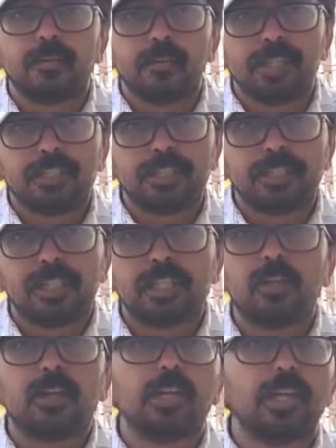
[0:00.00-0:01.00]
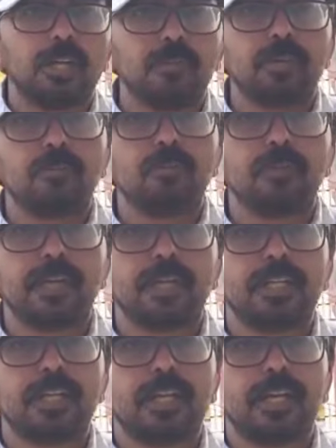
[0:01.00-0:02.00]
Basically got a little bit of
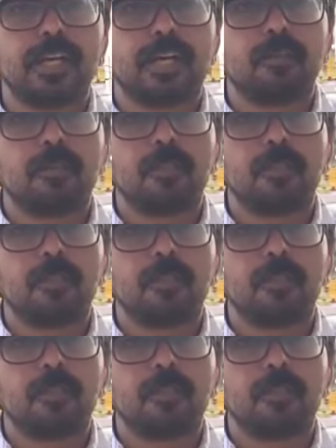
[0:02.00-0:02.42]
moment in the air